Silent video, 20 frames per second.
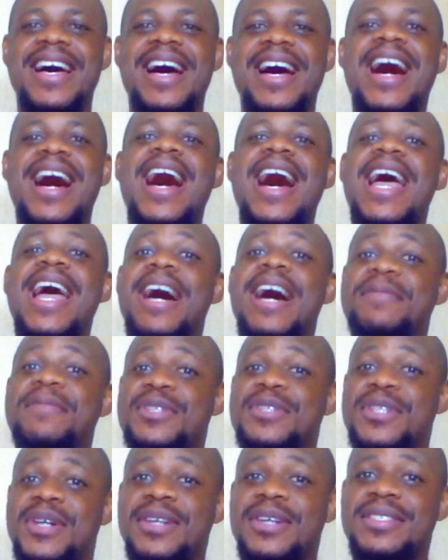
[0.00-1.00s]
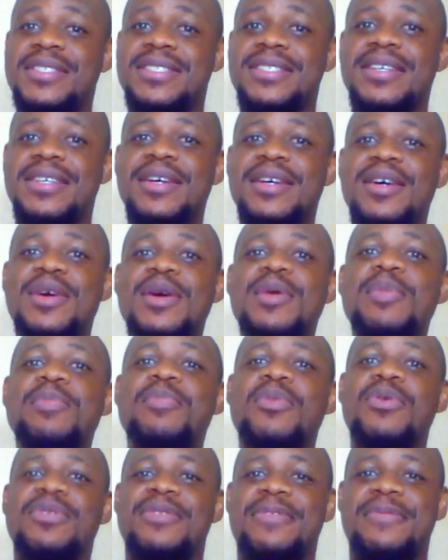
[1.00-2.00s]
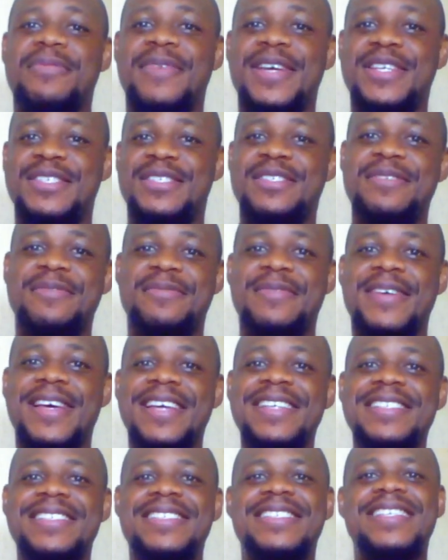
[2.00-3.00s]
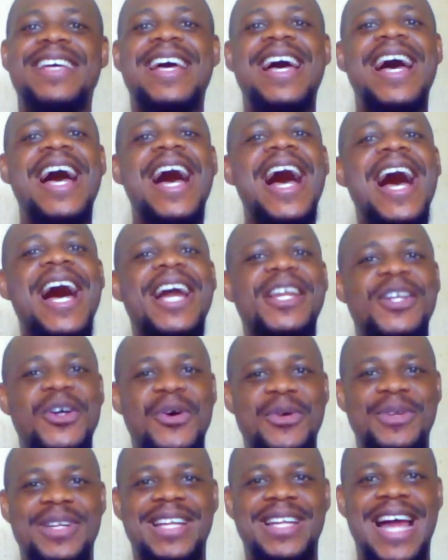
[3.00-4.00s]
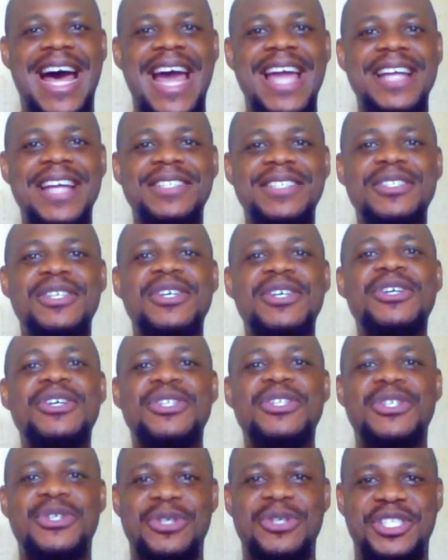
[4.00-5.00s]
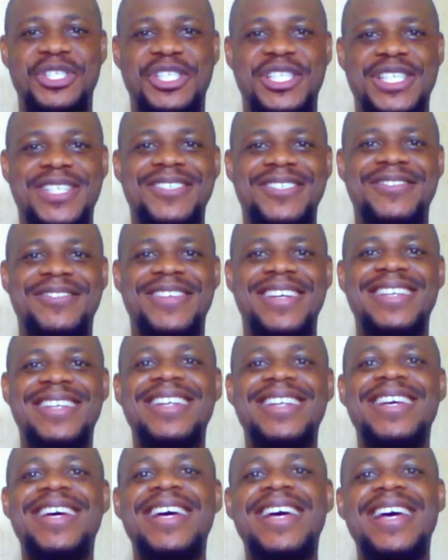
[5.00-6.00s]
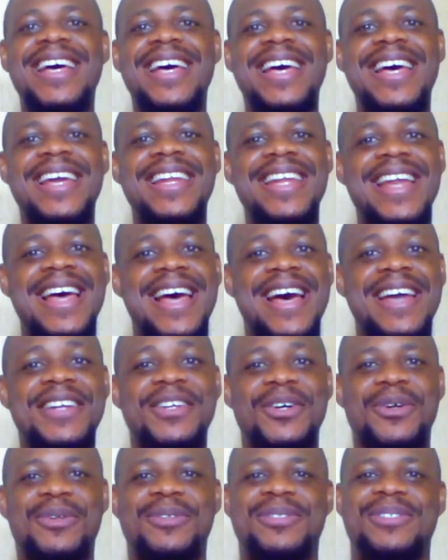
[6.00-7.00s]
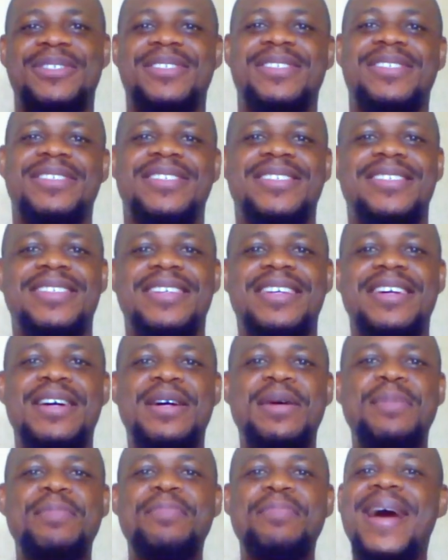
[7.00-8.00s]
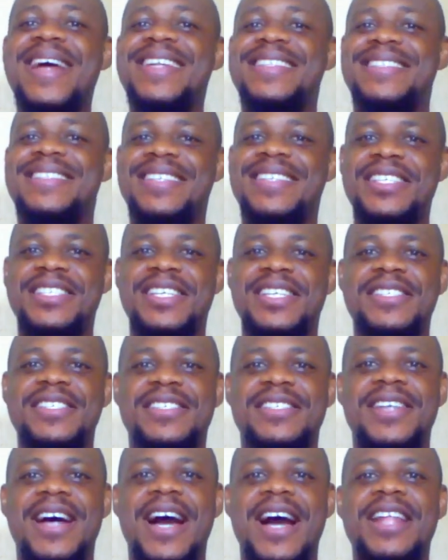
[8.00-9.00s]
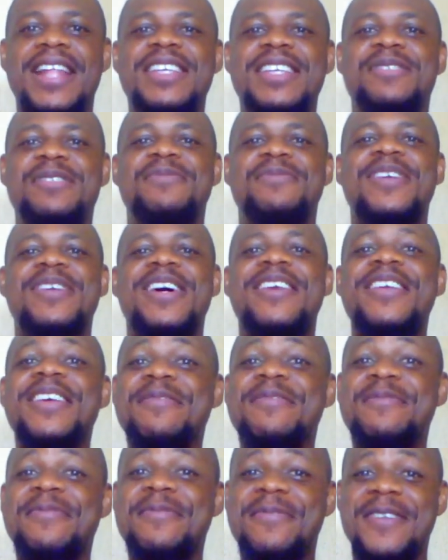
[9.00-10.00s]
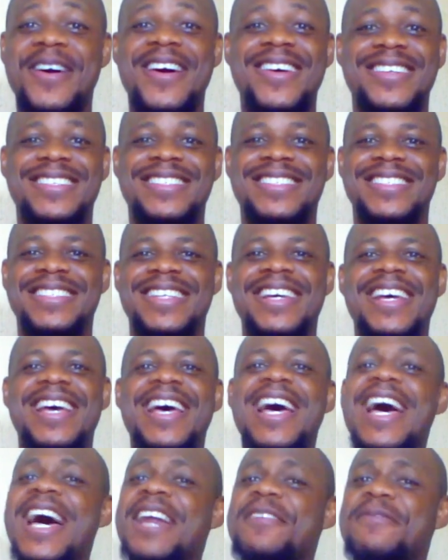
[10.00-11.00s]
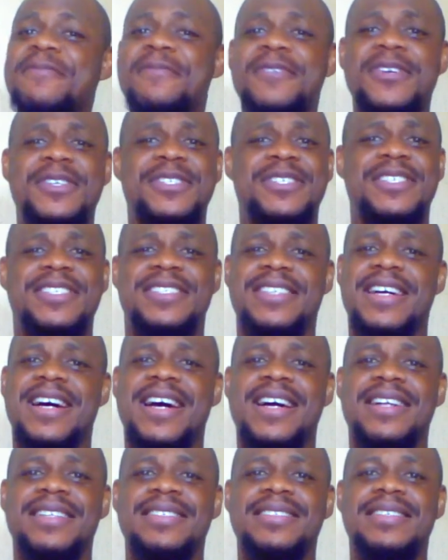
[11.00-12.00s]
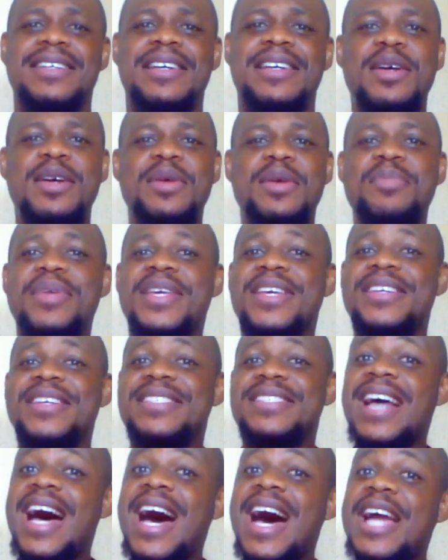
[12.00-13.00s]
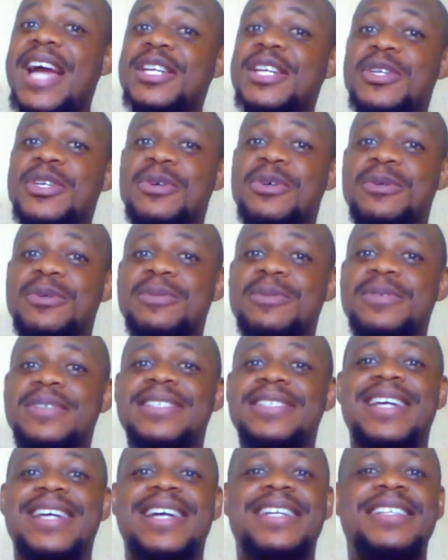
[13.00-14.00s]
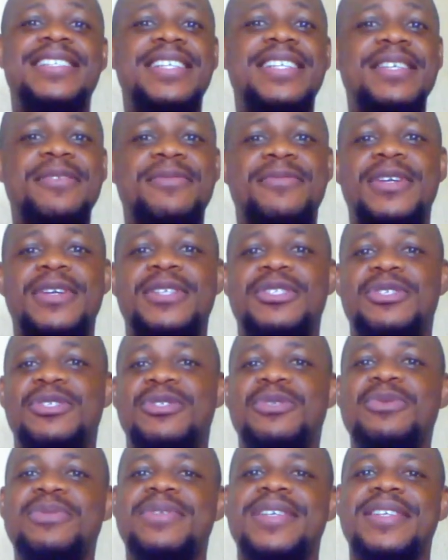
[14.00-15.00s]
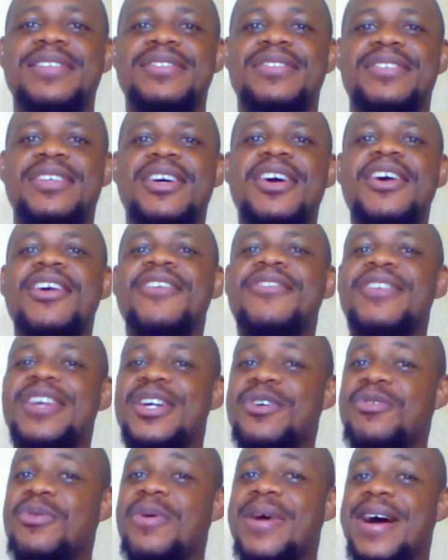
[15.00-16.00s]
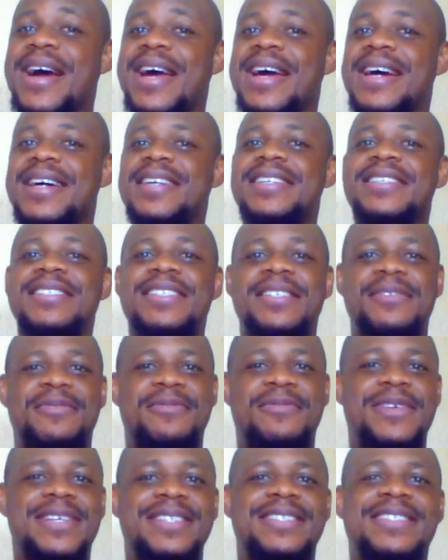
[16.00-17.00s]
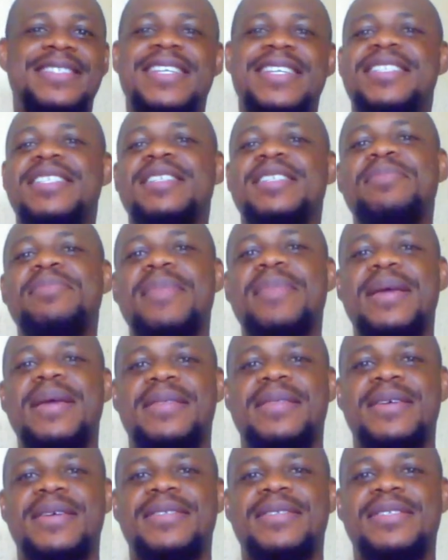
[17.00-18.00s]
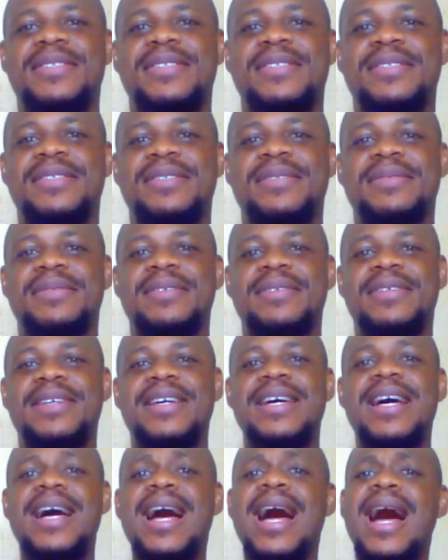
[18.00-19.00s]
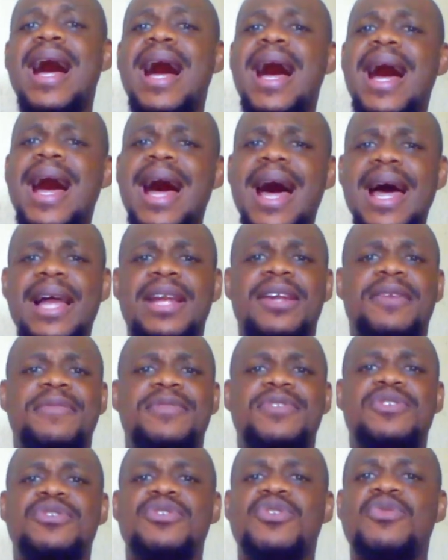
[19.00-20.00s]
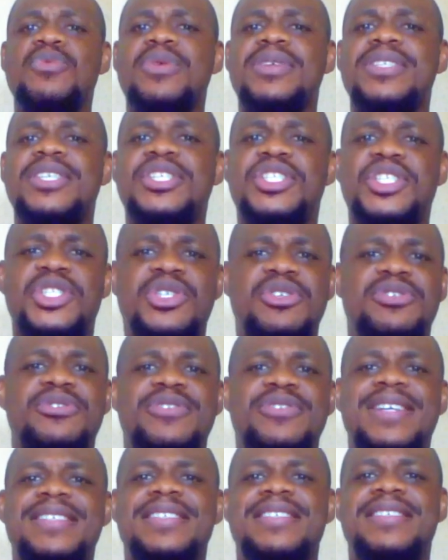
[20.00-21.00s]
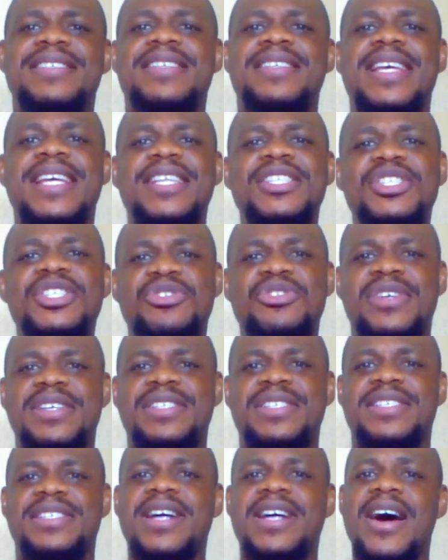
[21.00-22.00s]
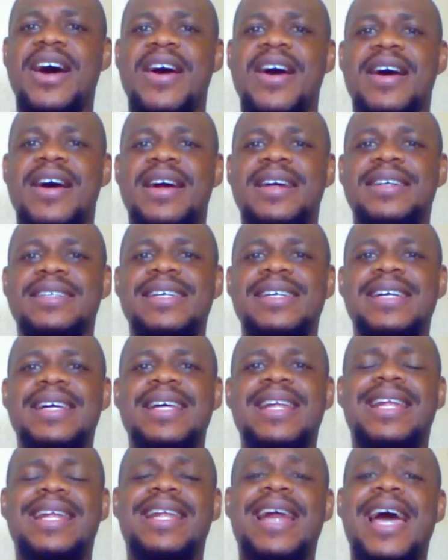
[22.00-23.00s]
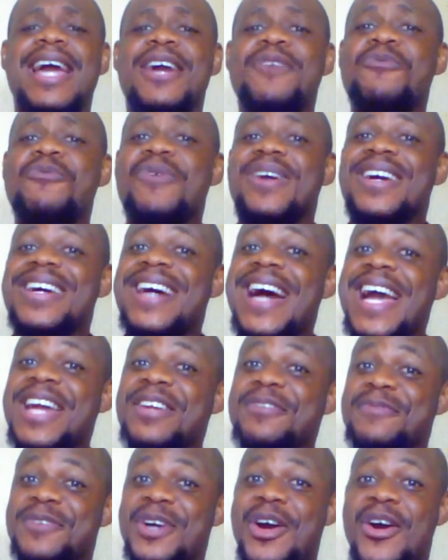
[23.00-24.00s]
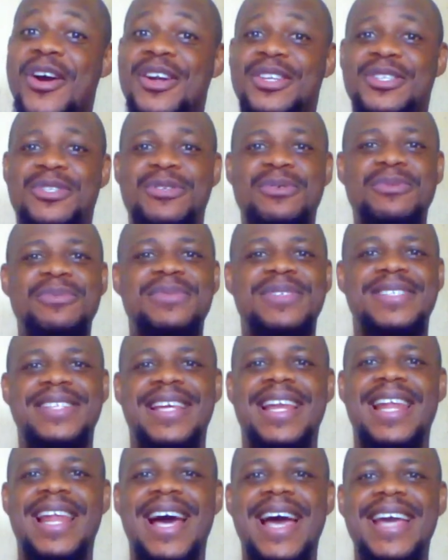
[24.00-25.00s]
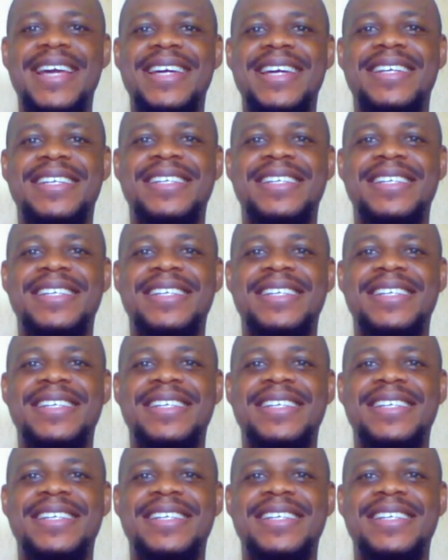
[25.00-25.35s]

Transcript: I have taught both face-to-face and online to children and adults. My teaching style is very fun and versatile because I know that different students require different teaching methods. I love to know what the children's interests are, like what kind of cartoons they like,